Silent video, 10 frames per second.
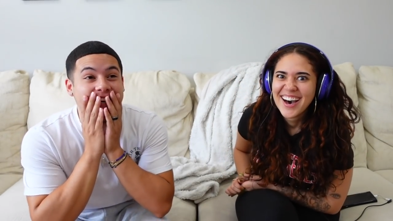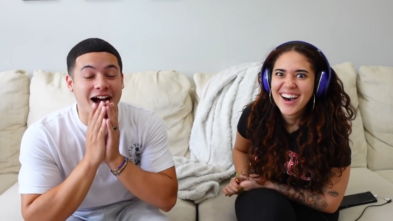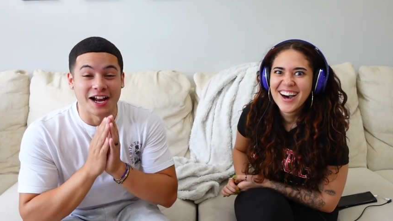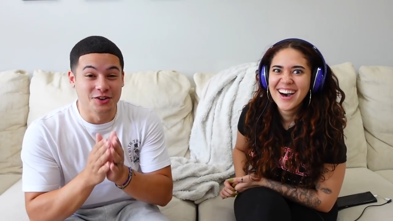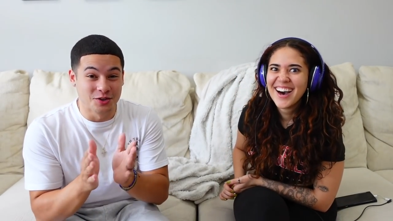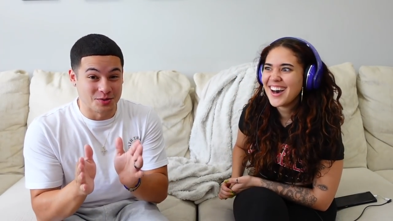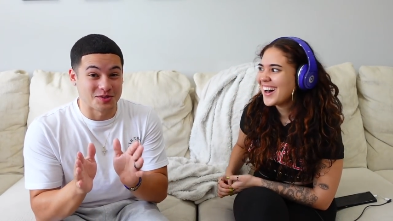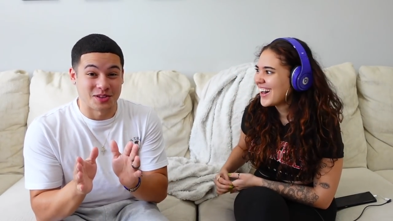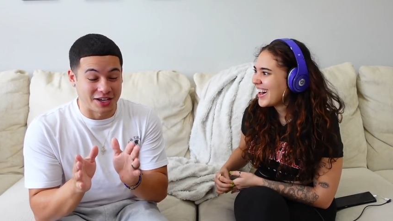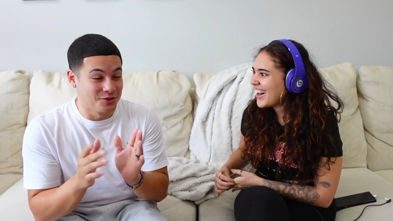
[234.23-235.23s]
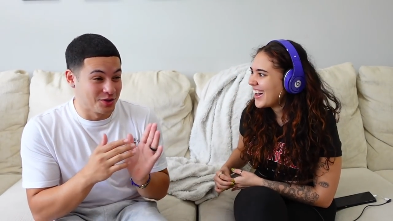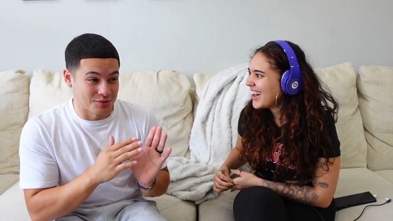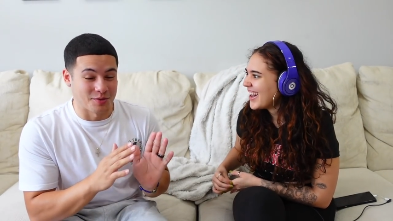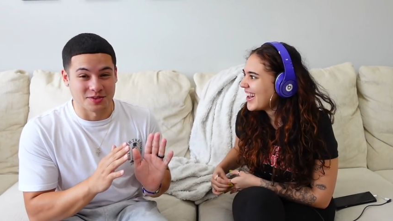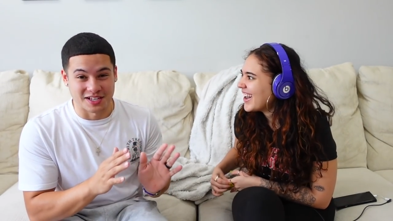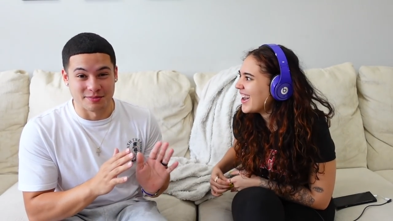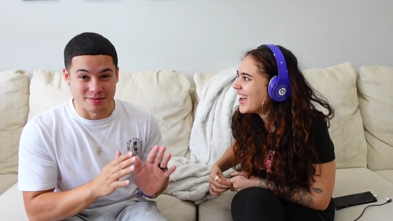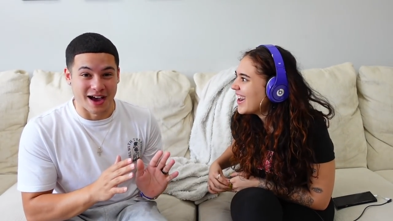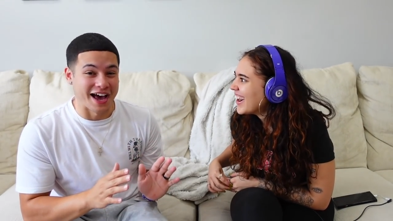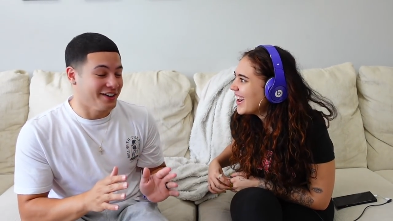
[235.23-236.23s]
Speaker 1: I knew this one was gonna be
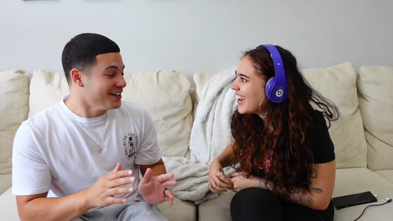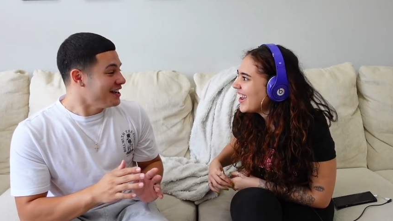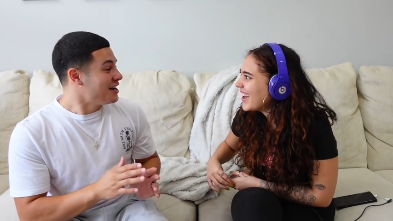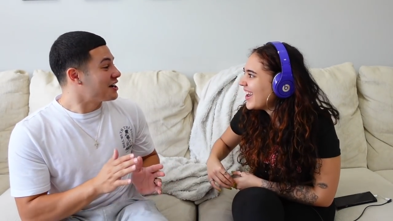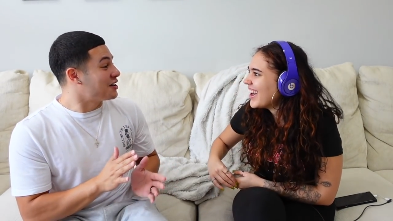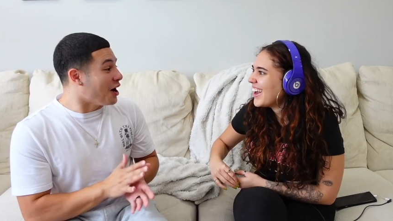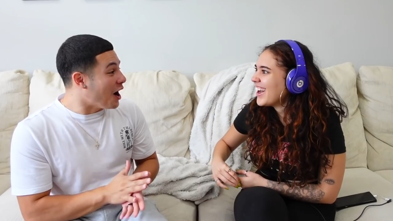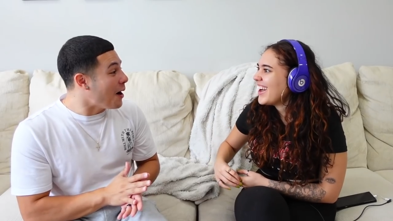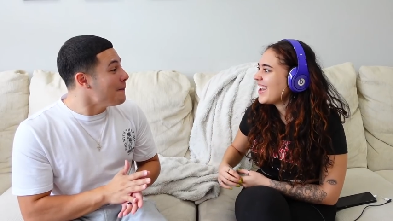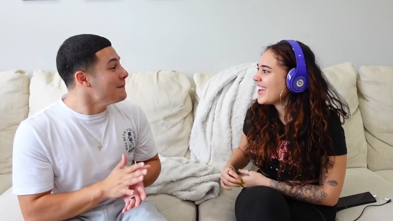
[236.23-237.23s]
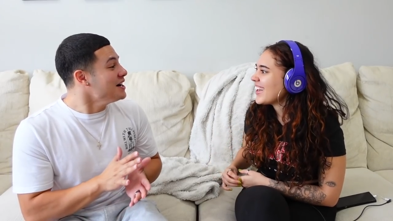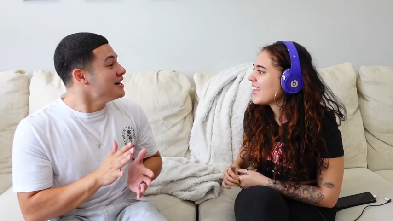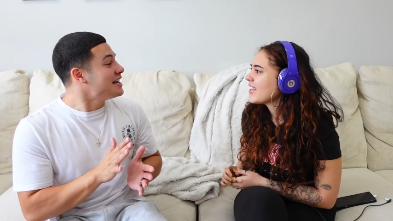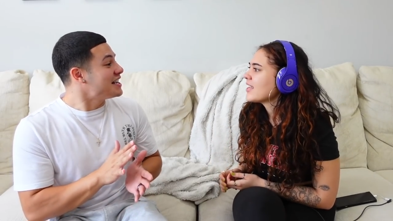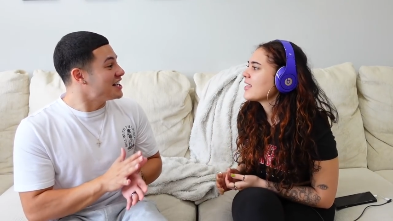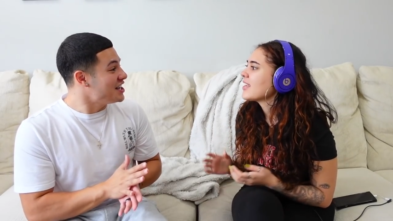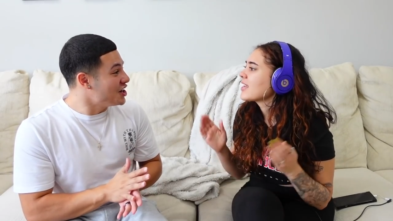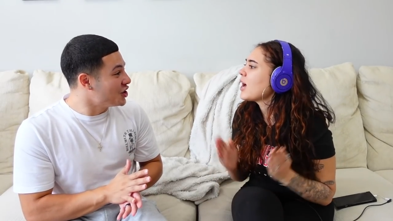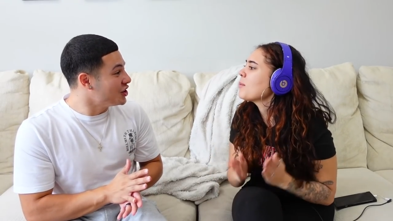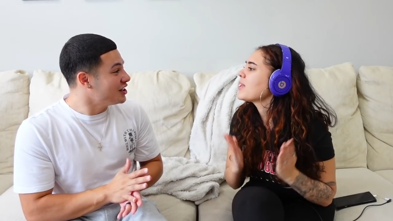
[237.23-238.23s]
bad. Come
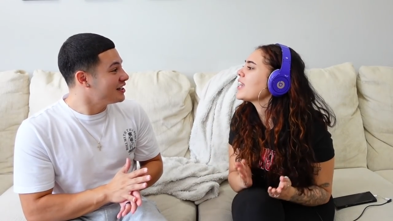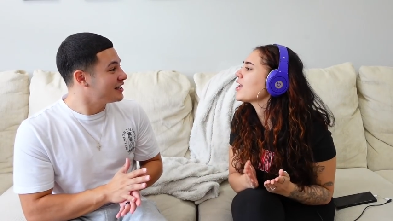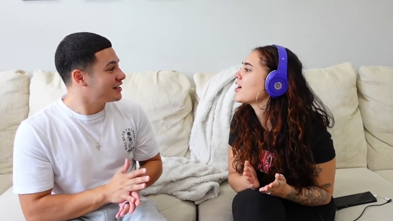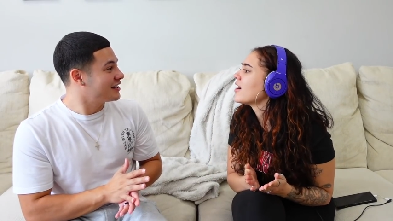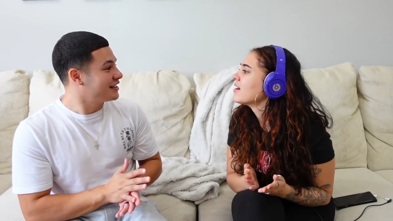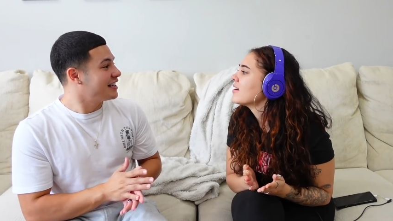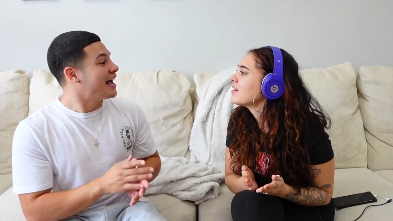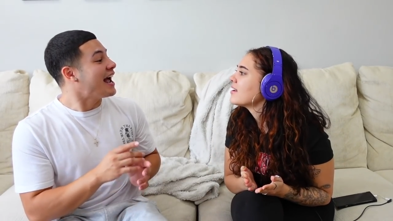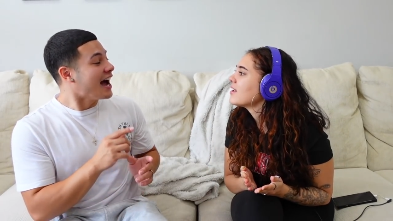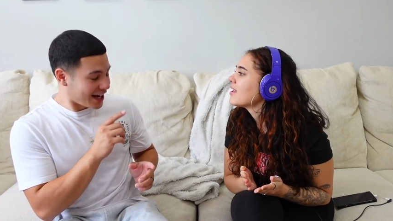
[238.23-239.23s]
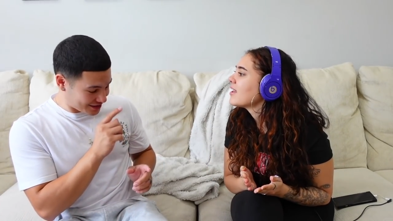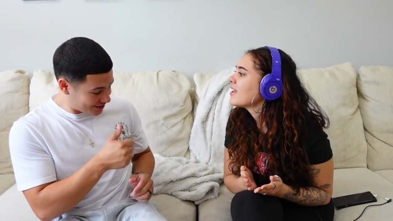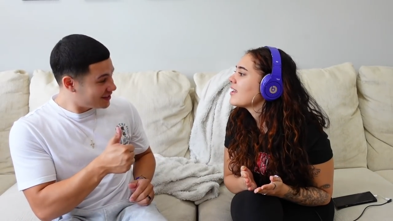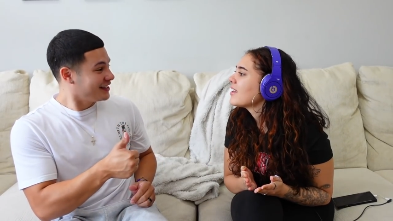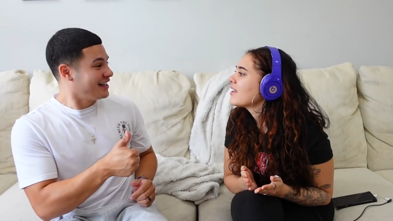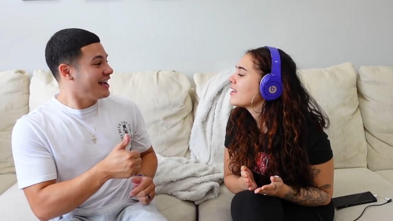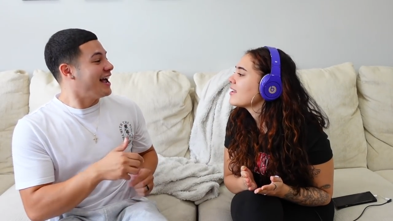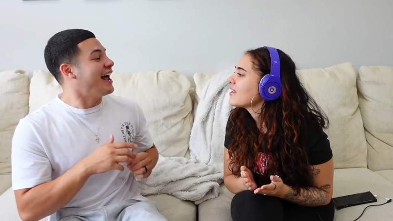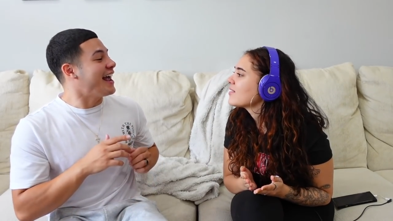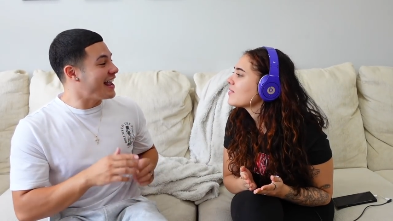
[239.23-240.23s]
here. Come
Speaker 2: here.
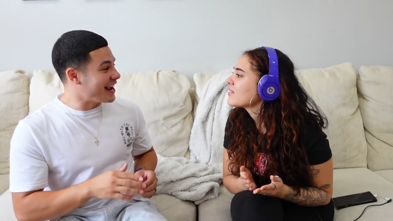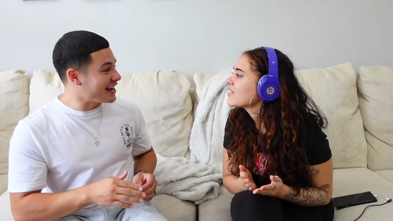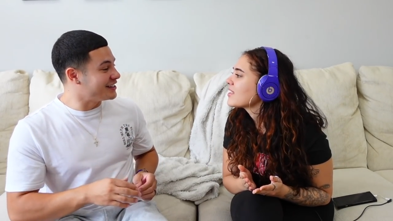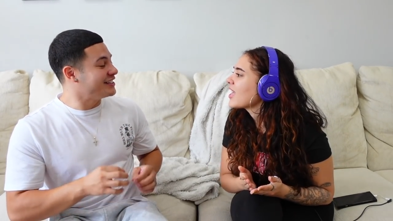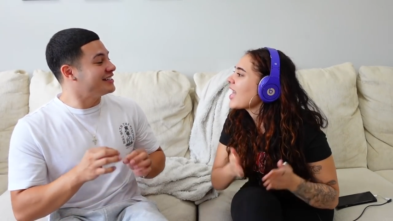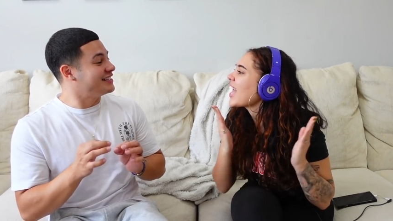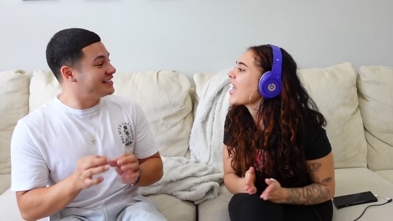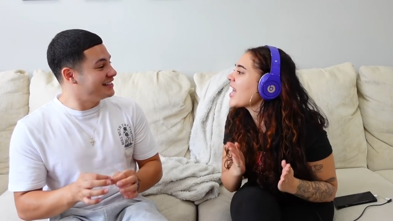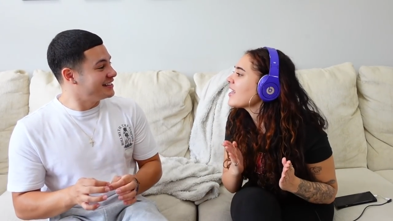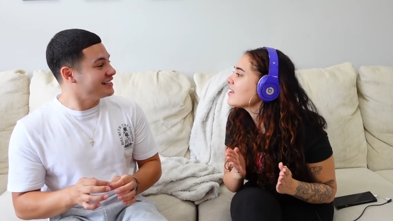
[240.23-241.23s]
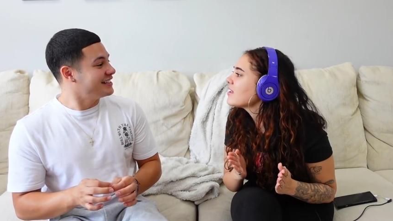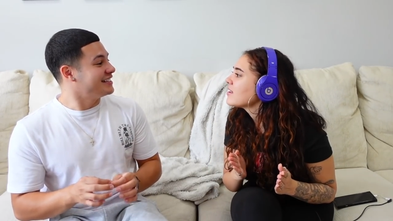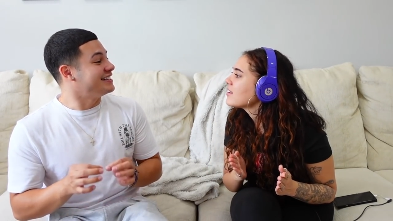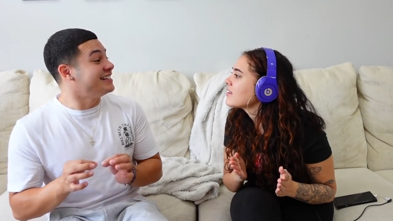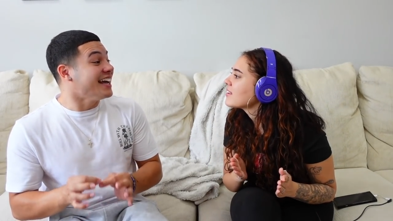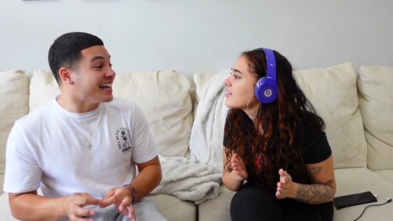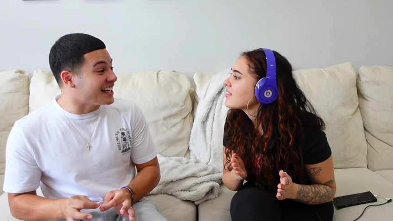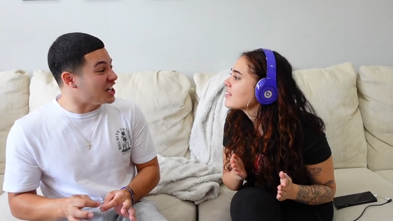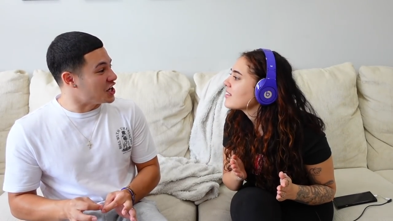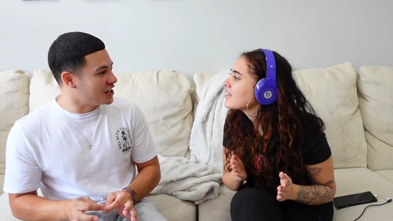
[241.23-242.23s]
And
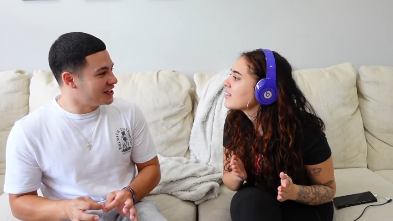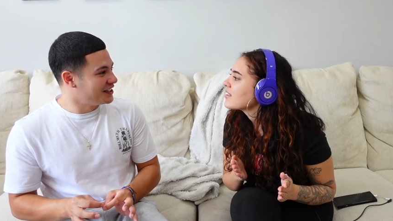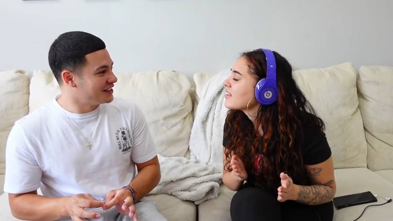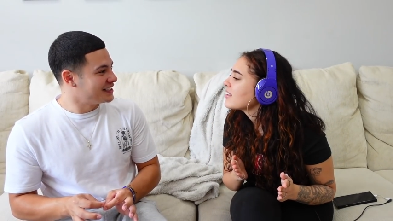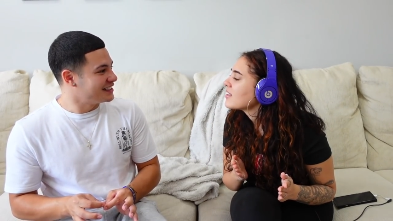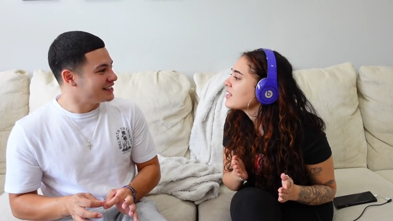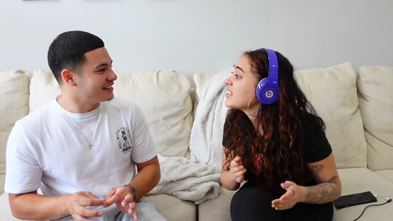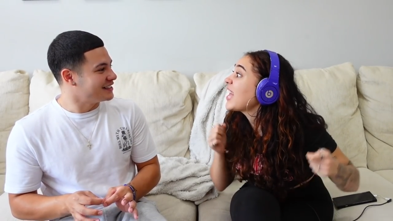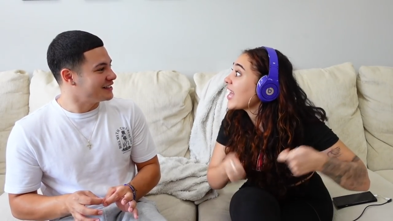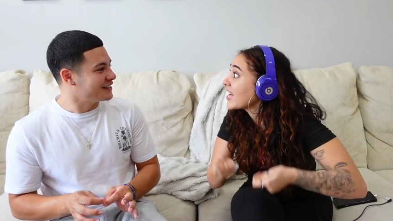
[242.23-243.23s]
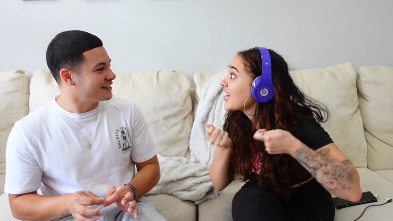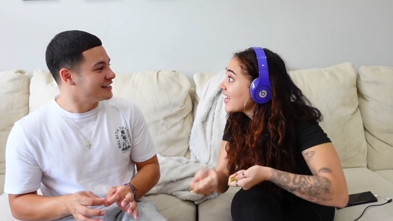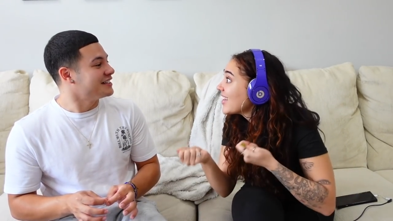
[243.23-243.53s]
Speaker 1: dig.
Speaker 2: Dig.